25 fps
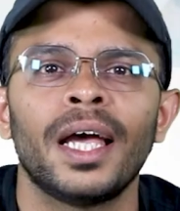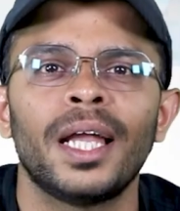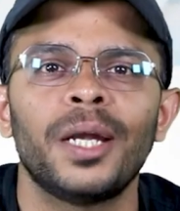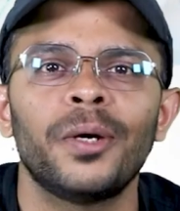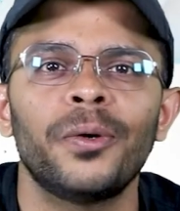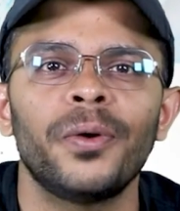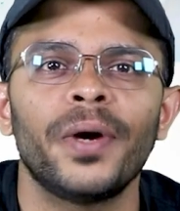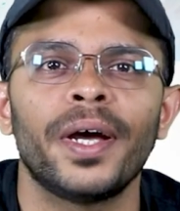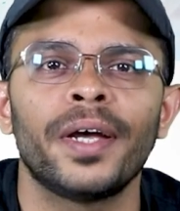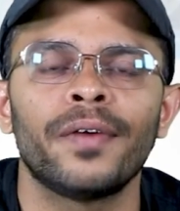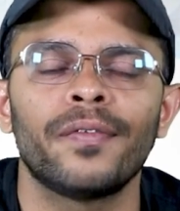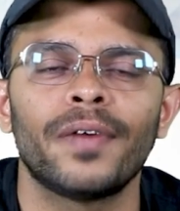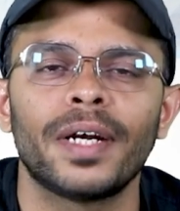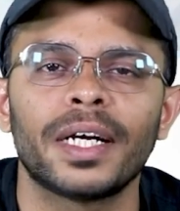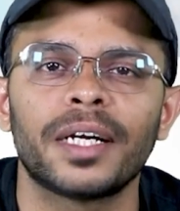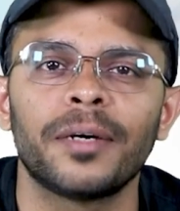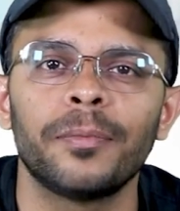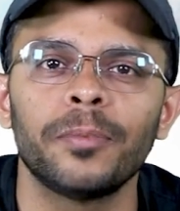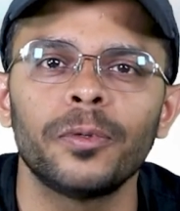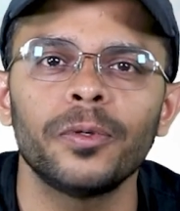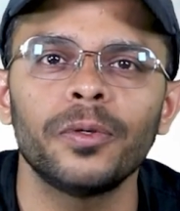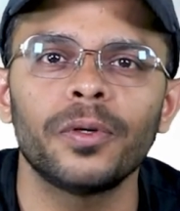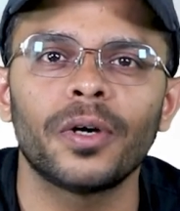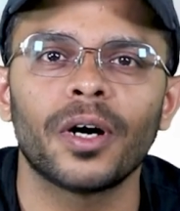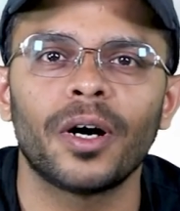Hello and
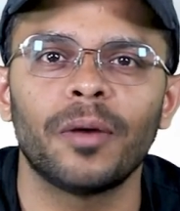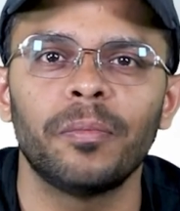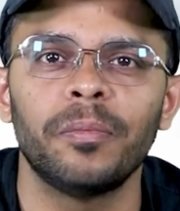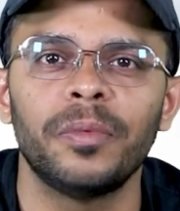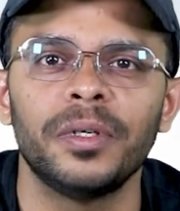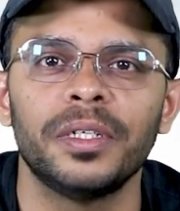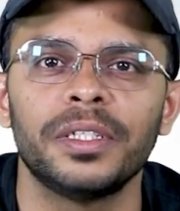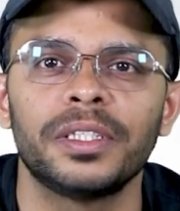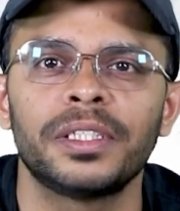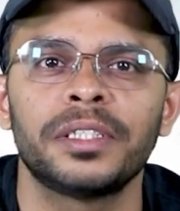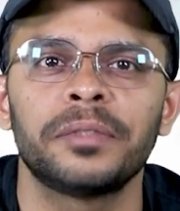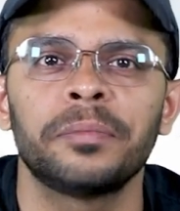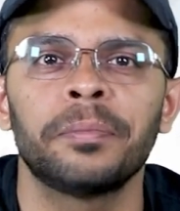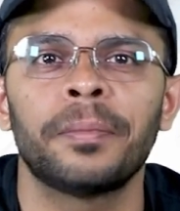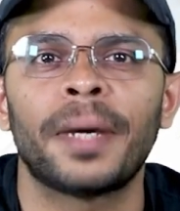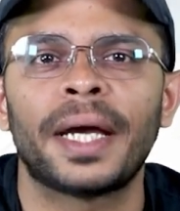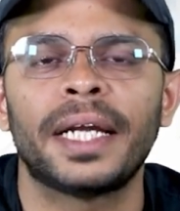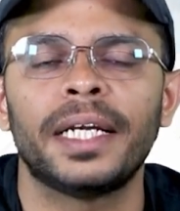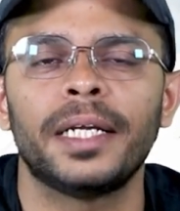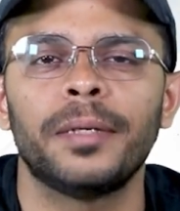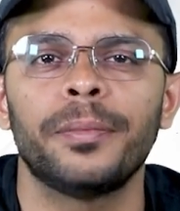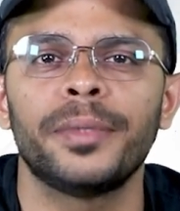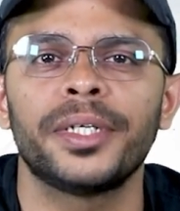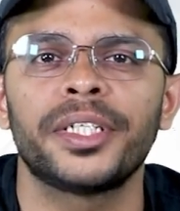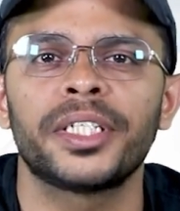welcome to Corpbiz. My
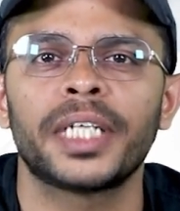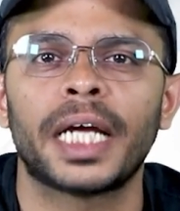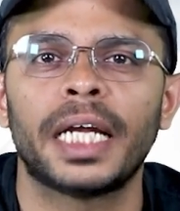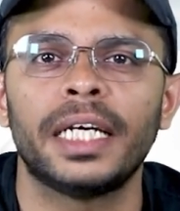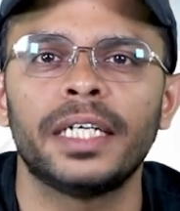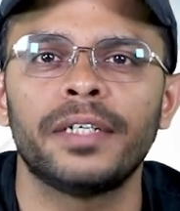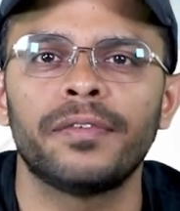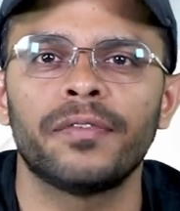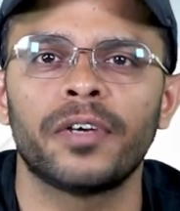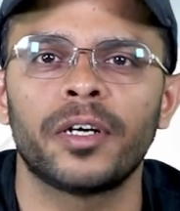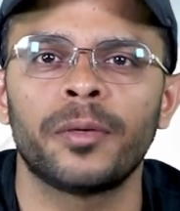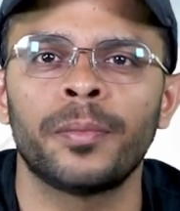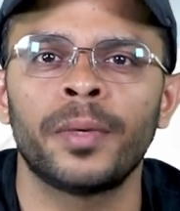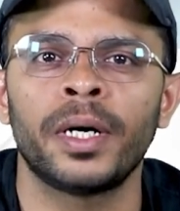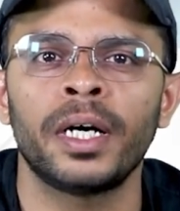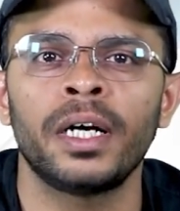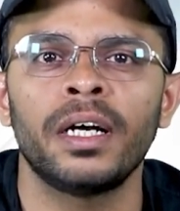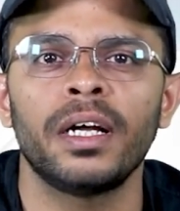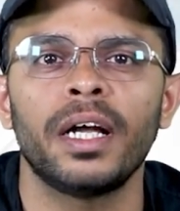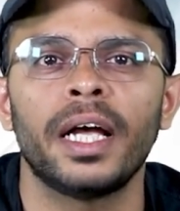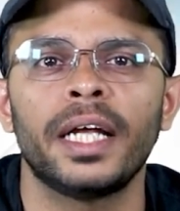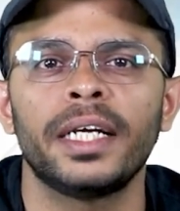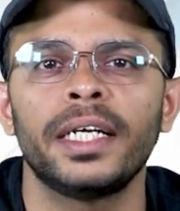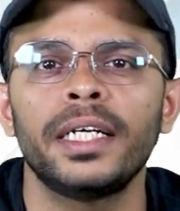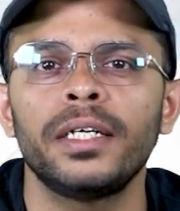name is Shalin Verma,
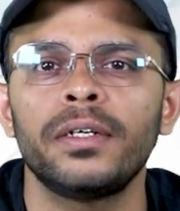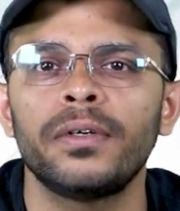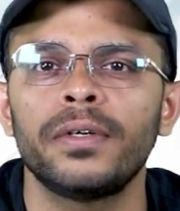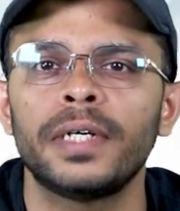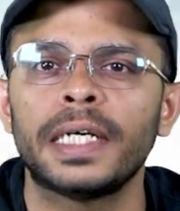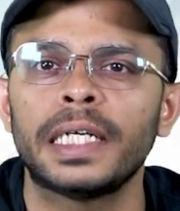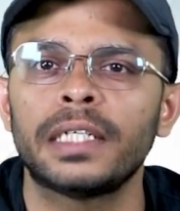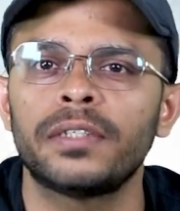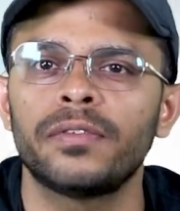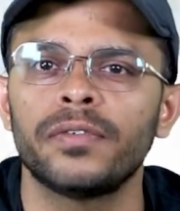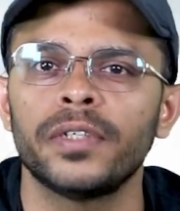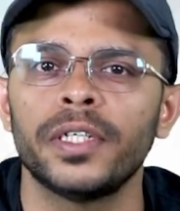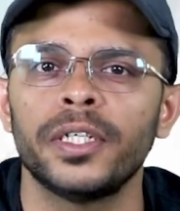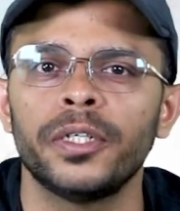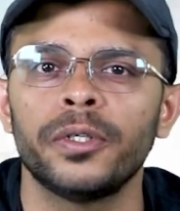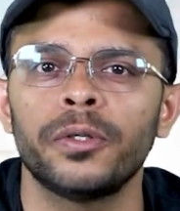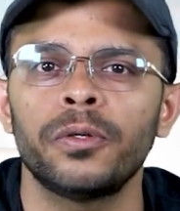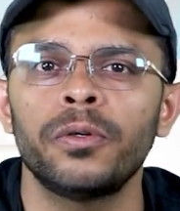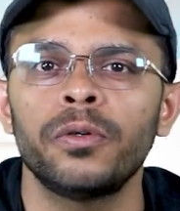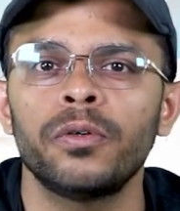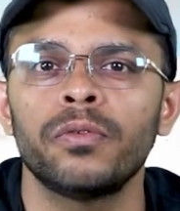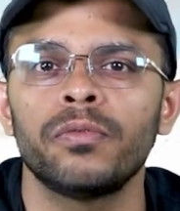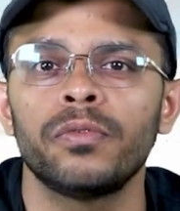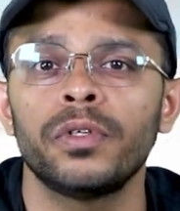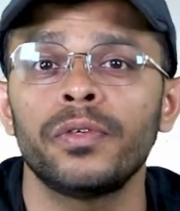and in today's
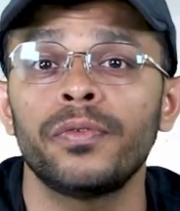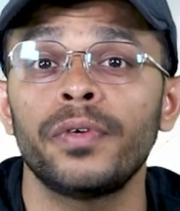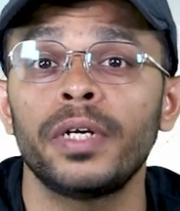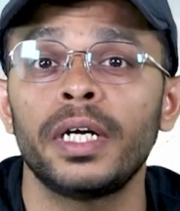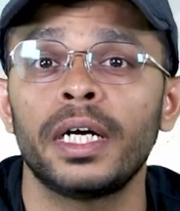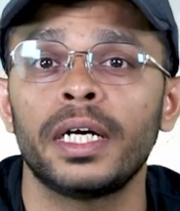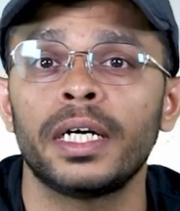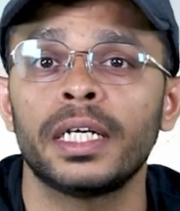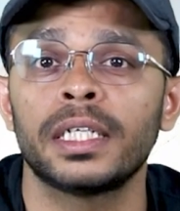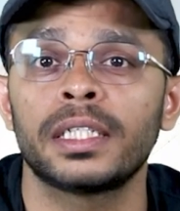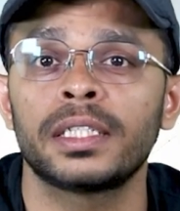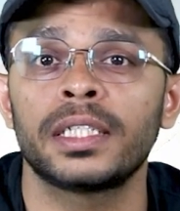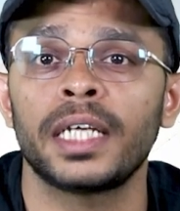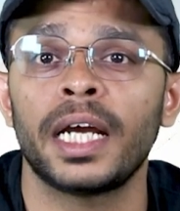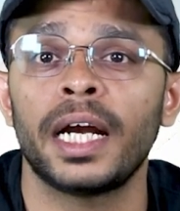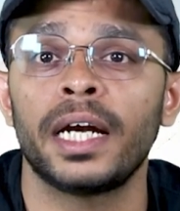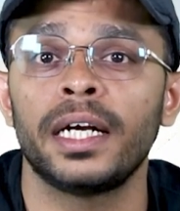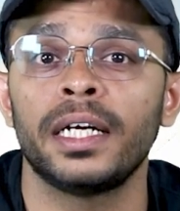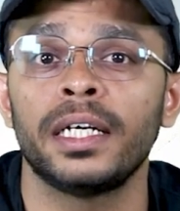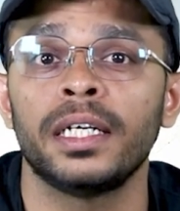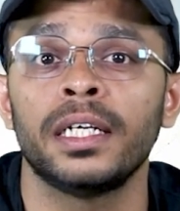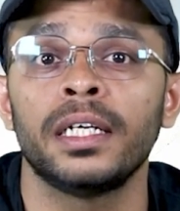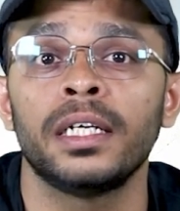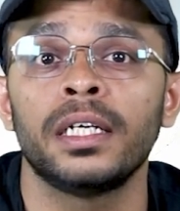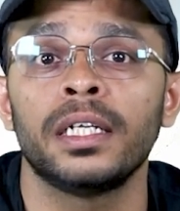video, we will
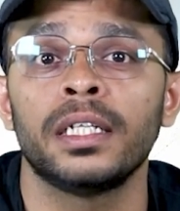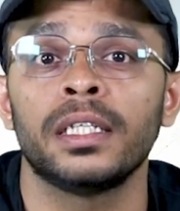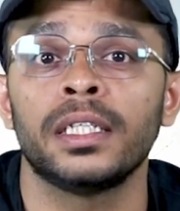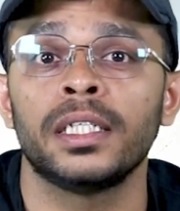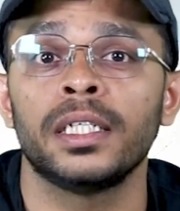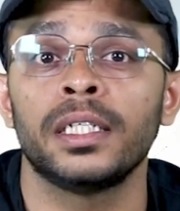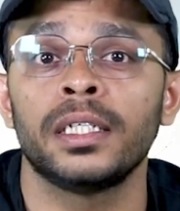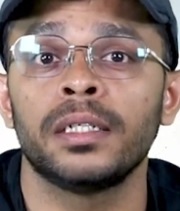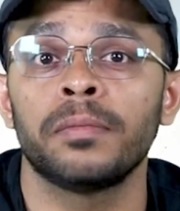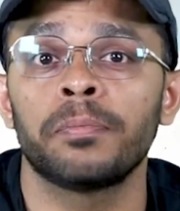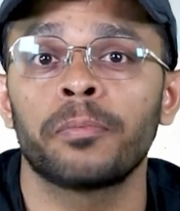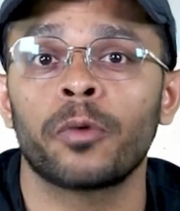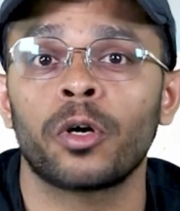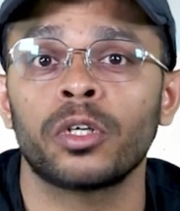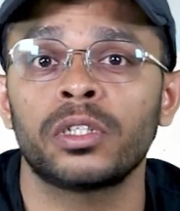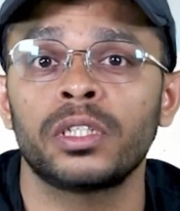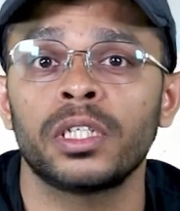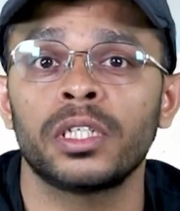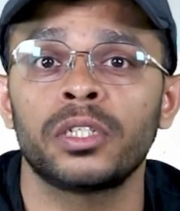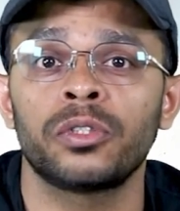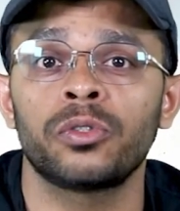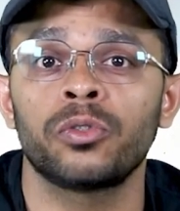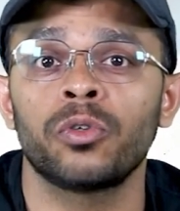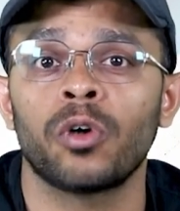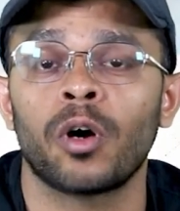understand the
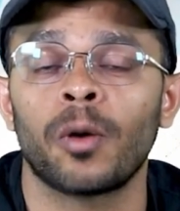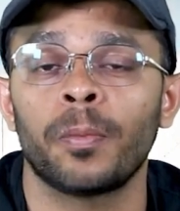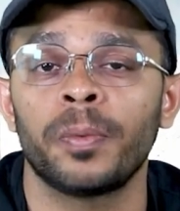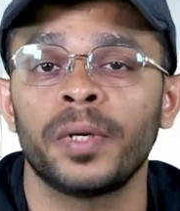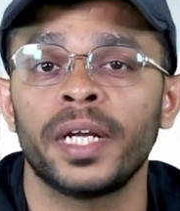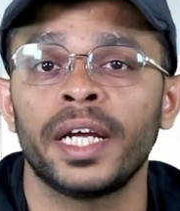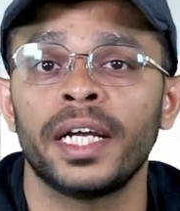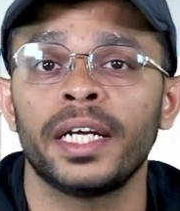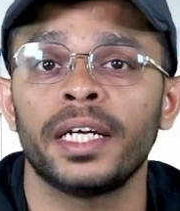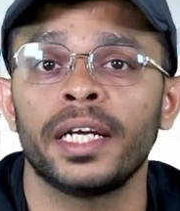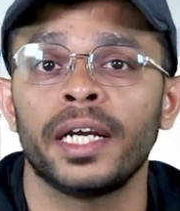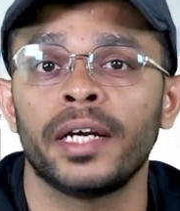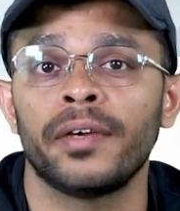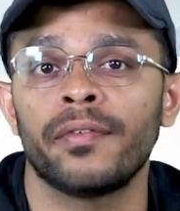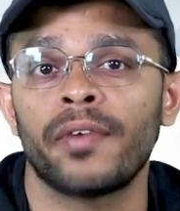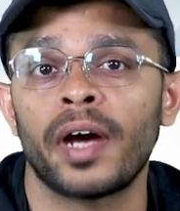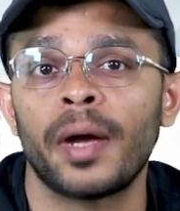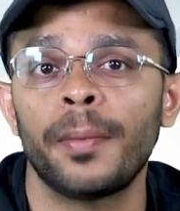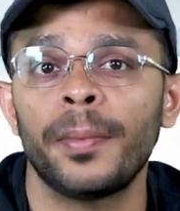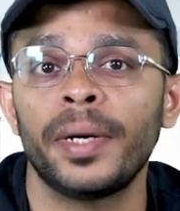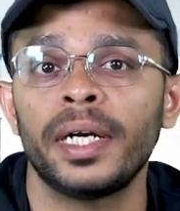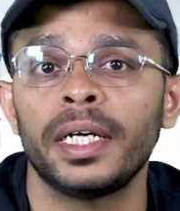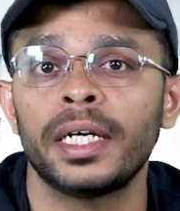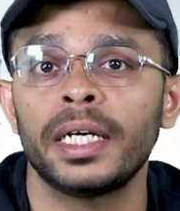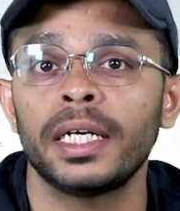process to obtain
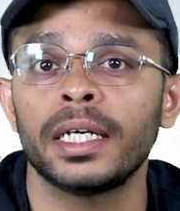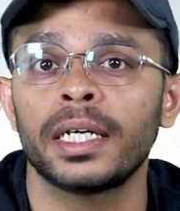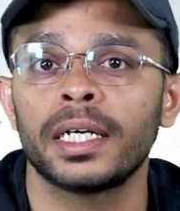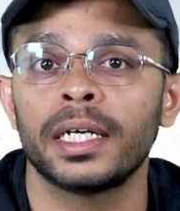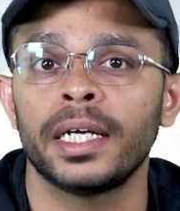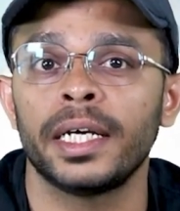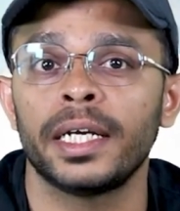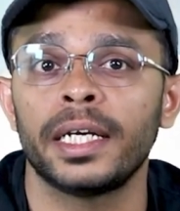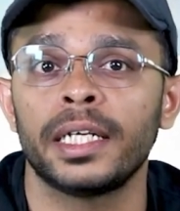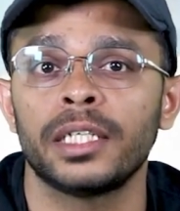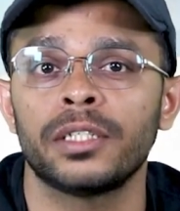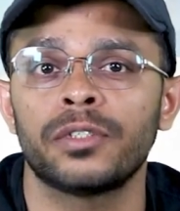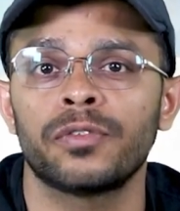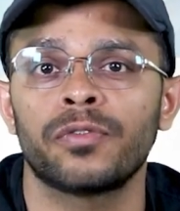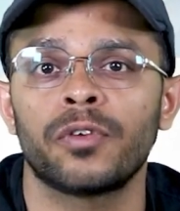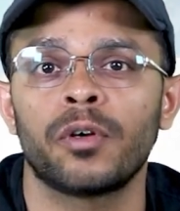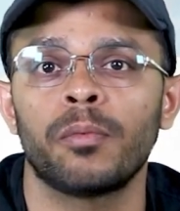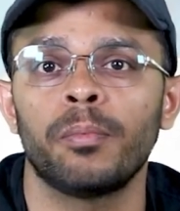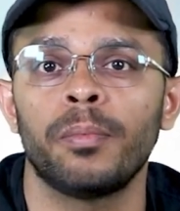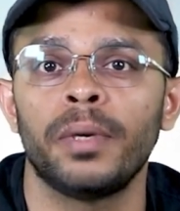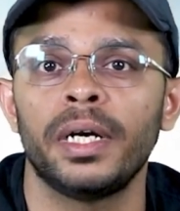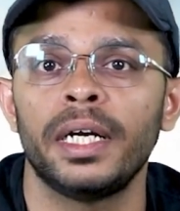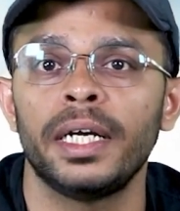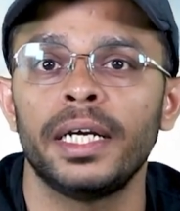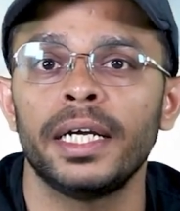environmental clearance for
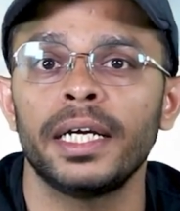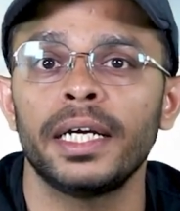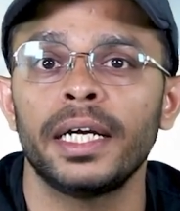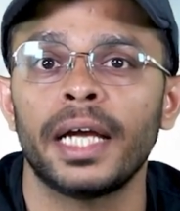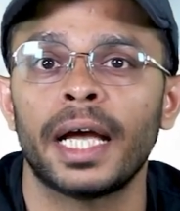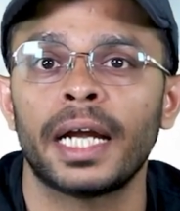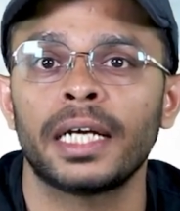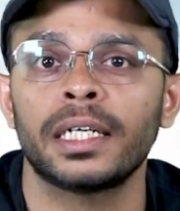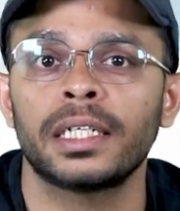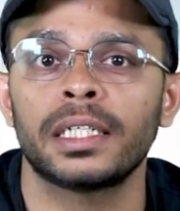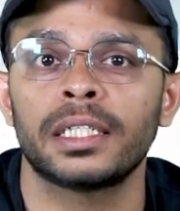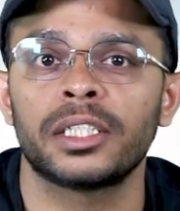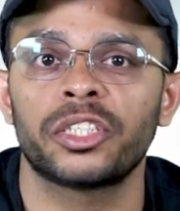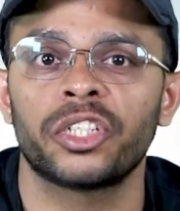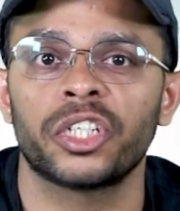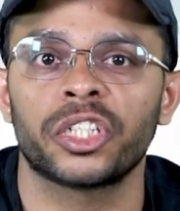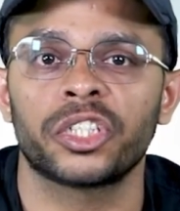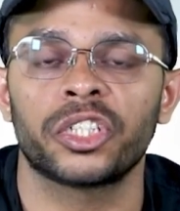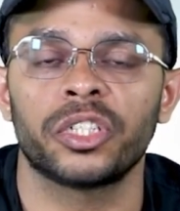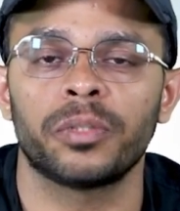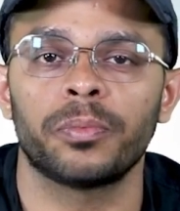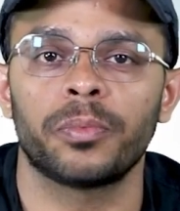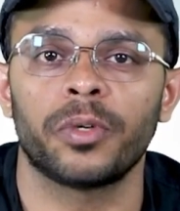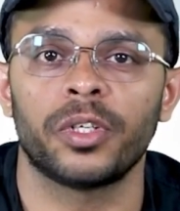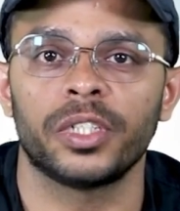building and
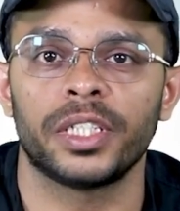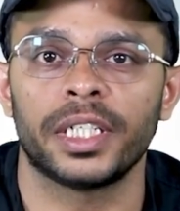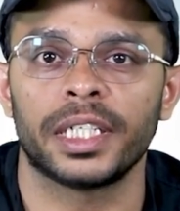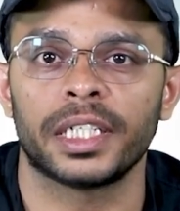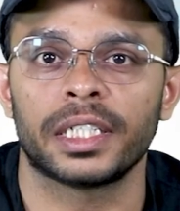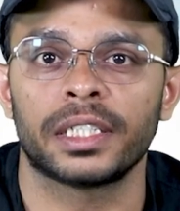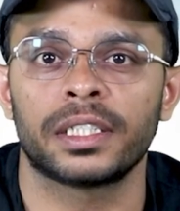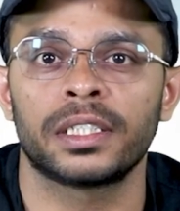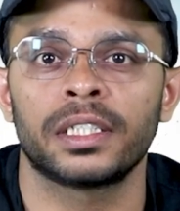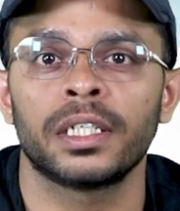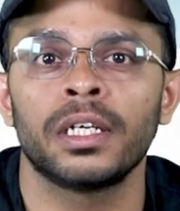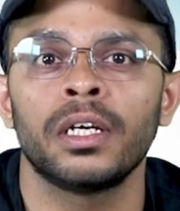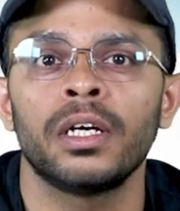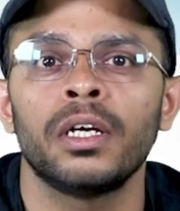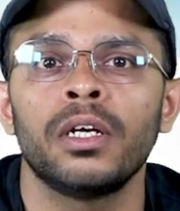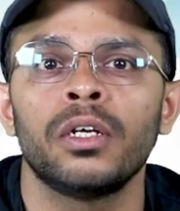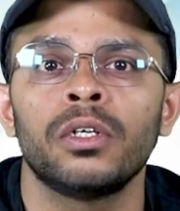construction projects.